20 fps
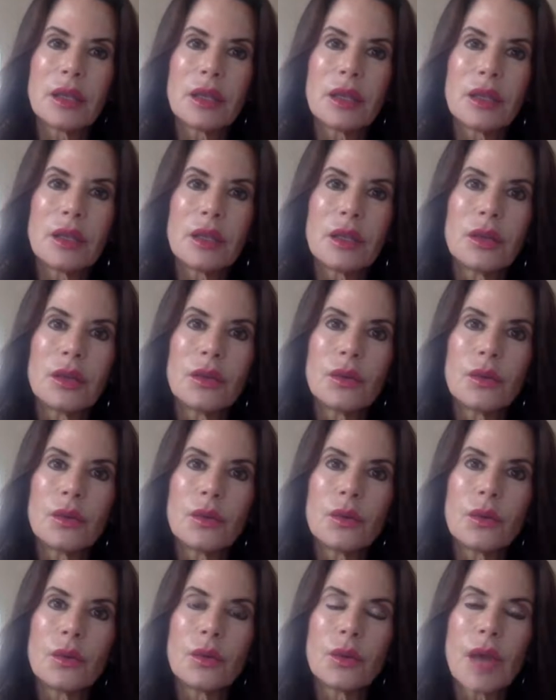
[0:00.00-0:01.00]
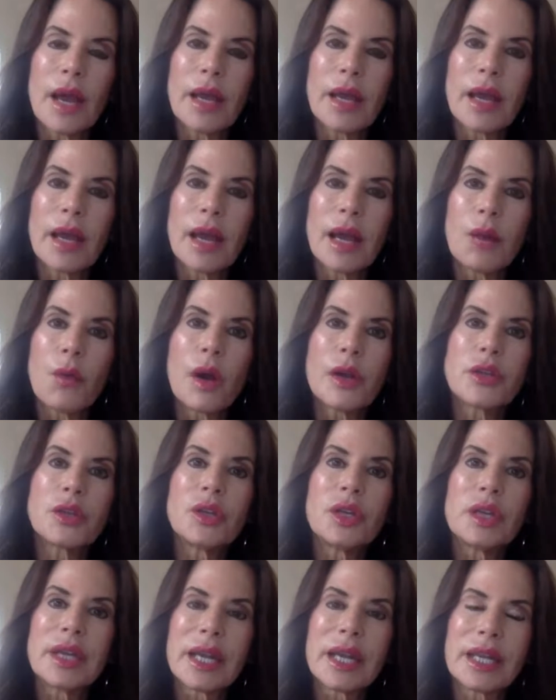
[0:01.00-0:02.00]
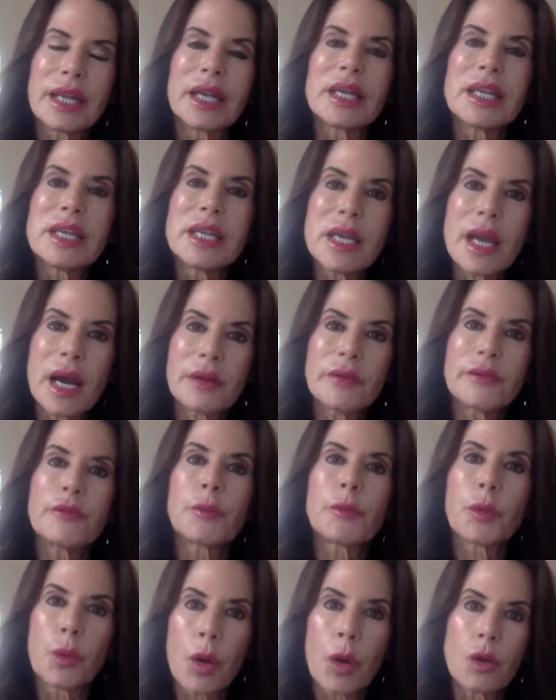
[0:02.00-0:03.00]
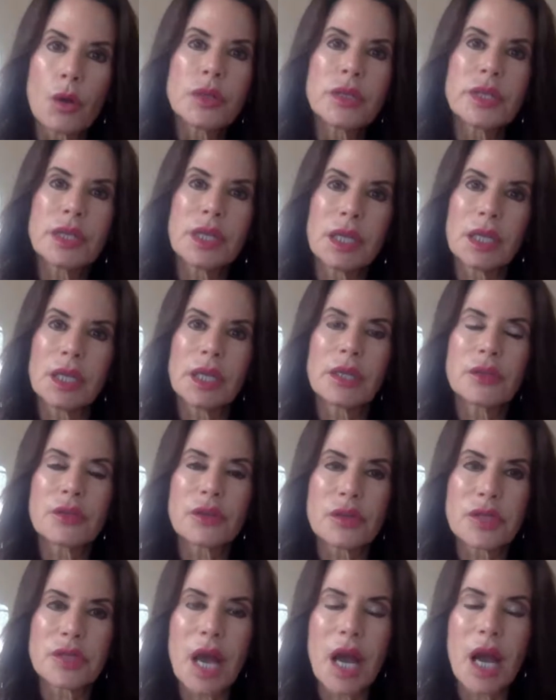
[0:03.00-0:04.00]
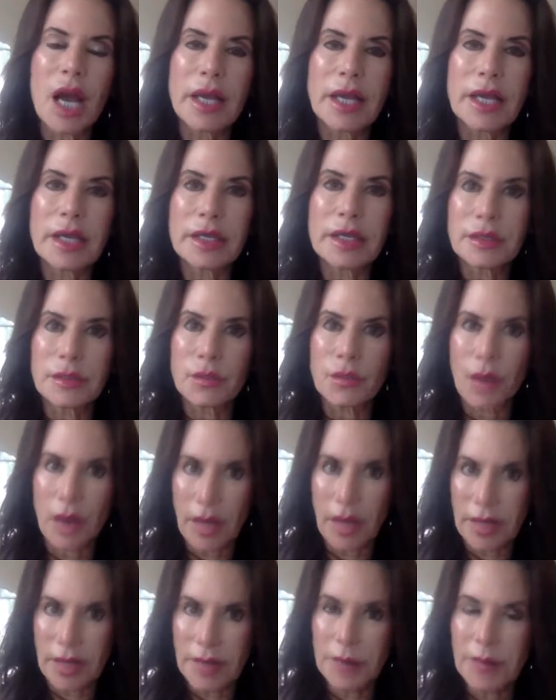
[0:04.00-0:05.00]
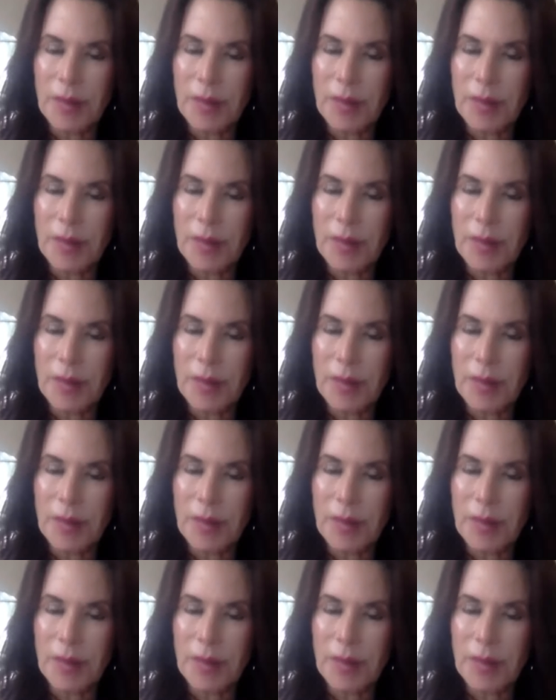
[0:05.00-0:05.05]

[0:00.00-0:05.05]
I want you to get enough protein in your diet, right?